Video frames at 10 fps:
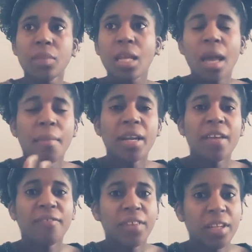I may not
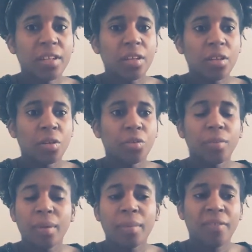fit in a group.
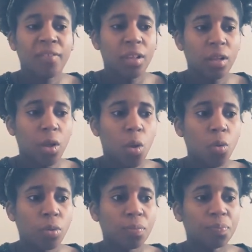I may feel alone.